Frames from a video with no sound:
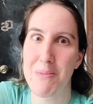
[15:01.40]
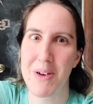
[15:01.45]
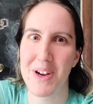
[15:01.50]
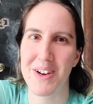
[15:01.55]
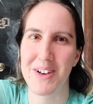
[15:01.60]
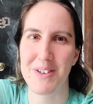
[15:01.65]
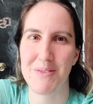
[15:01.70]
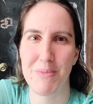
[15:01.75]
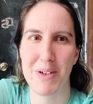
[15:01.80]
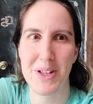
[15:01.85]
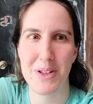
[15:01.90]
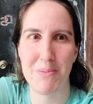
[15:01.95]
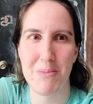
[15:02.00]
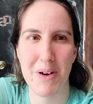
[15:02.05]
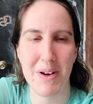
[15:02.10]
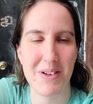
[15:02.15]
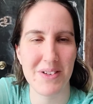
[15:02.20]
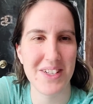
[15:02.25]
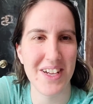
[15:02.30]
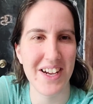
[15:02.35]
a parent. My other
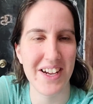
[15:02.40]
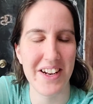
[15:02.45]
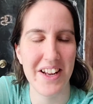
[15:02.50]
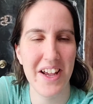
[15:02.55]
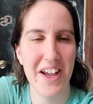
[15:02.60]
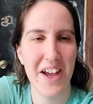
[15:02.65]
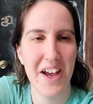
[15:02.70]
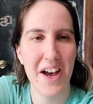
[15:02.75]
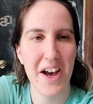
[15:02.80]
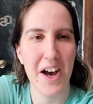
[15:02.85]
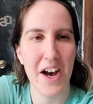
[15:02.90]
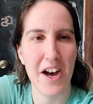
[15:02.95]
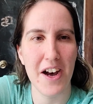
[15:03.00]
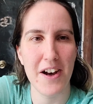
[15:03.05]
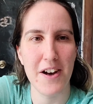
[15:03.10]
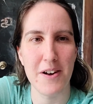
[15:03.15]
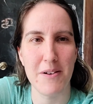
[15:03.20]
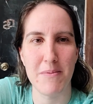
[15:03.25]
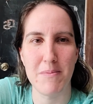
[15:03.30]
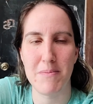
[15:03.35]
parent died.
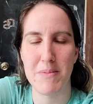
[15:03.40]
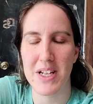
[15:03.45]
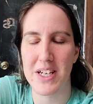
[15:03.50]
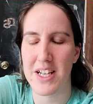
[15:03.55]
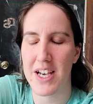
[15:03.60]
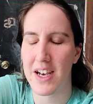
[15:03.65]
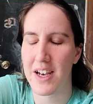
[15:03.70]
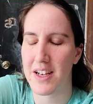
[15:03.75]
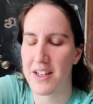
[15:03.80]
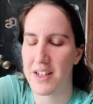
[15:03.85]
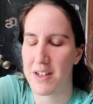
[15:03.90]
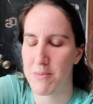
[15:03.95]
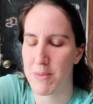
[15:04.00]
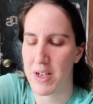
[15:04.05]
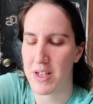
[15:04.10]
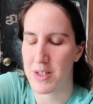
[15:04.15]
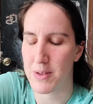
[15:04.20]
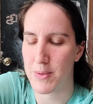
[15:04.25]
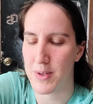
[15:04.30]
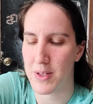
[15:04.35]
My dad and
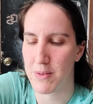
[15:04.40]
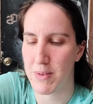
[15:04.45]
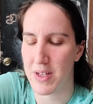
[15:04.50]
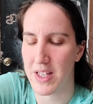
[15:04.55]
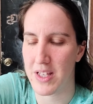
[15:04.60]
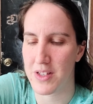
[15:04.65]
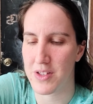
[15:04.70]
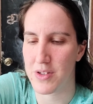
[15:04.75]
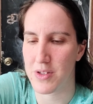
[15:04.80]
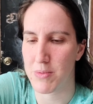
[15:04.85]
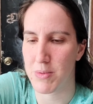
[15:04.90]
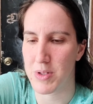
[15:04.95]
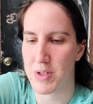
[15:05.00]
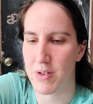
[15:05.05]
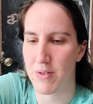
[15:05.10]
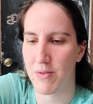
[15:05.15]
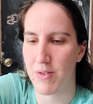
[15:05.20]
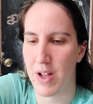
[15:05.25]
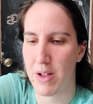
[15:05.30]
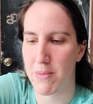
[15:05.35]
my husband and my kids are
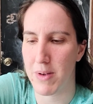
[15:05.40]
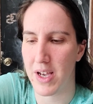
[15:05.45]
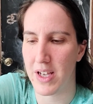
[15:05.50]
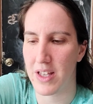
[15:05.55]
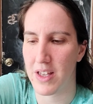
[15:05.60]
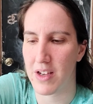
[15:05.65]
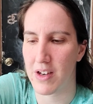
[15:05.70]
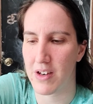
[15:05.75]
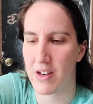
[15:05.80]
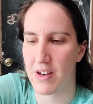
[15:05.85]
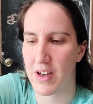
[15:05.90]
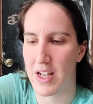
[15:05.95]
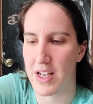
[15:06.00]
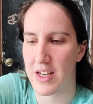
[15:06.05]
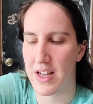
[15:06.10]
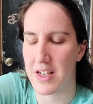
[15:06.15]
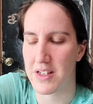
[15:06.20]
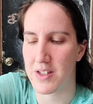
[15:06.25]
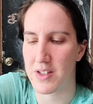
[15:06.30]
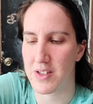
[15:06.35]
supposed to fly back here,
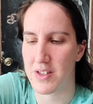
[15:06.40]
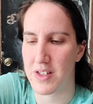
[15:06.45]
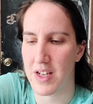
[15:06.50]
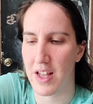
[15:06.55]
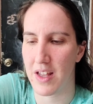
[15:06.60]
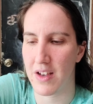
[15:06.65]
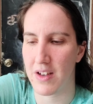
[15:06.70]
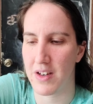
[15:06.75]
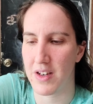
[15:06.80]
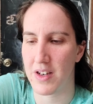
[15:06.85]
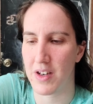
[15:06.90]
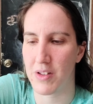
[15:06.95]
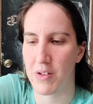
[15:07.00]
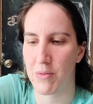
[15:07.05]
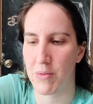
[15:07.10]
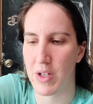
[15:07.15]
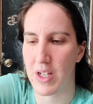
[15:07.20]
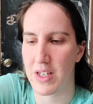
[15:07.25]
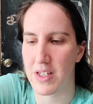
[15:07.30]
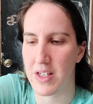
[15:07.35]
and NASA's staying on
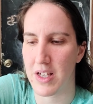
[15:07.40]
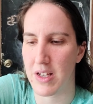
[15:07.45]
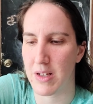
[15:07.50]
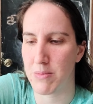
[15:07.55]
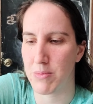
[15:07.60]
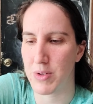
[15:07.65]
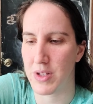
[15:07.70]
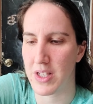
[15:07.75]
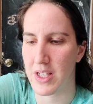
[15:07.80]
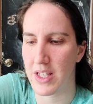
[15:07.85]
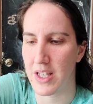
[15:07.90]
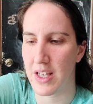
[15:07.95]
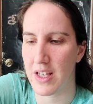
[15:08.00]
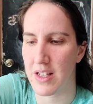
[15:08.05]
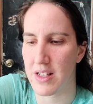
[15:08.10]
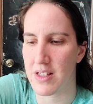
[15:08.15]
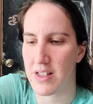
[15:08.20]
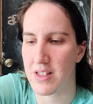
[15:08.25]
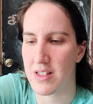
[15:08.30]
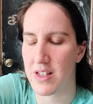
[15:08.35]
another week to help with the
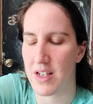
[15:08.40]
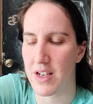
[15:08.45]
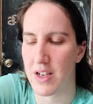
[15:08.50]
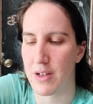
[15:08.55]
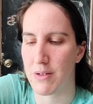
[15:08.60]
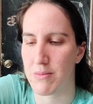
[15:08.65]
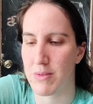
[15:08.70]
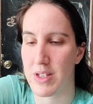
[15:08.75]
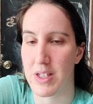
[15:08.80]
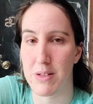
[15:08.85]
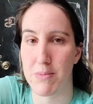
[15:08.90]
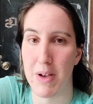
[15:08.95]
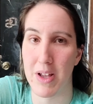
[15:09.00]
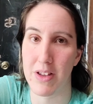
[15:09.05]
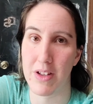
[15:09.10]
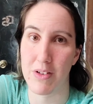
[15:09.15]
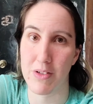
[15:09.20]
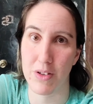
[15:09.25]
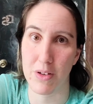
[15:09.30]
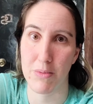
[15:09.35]
kids since
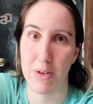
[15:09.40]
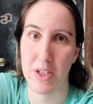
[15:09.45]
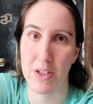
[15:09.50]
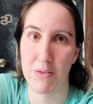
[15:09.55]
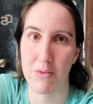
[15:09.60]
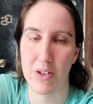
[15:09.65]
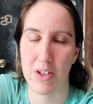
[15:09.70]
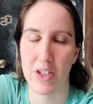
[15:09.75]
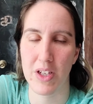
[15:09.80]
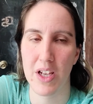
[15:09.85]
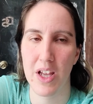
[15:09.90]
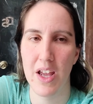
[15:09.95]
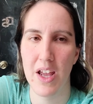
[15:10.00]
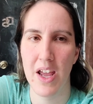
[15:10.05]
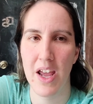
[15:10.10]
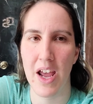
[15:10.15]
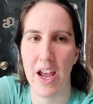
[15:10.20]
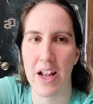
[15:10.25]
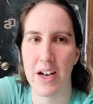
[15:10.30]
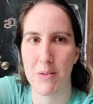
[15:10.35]
Matthew has to go back to work,
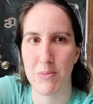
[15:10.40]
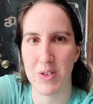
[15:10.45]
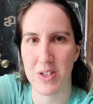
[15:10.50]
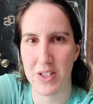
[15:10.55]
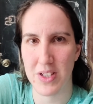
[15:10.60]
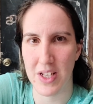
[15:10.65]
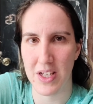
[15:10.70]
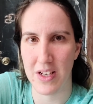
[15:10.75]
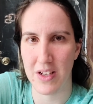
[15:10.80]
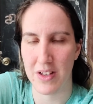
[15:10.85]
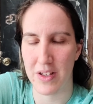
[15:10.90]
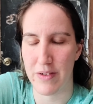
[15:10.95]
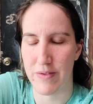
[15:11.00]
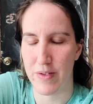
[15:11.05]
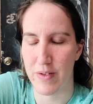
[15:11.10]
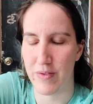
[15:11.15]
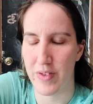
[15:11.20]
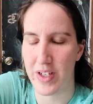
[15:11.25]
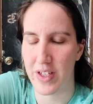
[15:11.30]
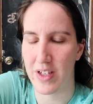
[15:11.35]
and I'm going to stay down there
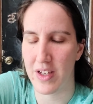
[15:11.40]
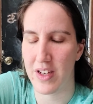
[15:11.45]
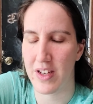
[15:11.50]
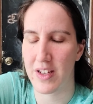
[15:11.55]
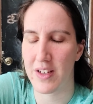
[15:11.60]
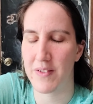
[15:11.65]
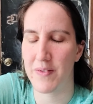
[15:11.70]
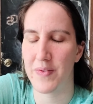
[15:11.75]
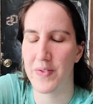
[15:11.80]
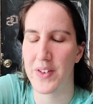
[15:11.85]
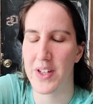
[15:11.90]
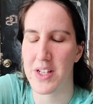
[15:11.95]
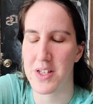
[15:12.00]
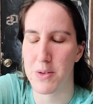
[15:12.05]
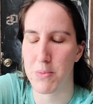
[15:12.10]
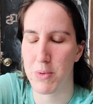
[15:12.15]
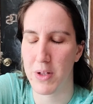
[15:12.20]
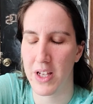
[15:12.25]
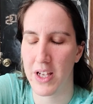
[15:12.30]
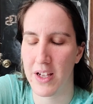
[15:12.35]
for VidCon
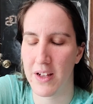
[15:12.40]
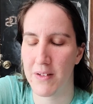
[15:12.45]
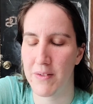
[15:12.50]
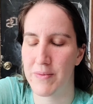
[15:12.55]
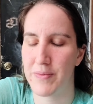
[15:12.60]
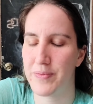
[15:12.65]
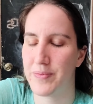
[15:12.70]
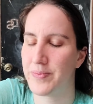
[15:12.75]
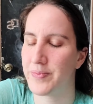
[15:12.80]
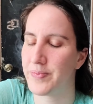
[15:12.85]
is the plan.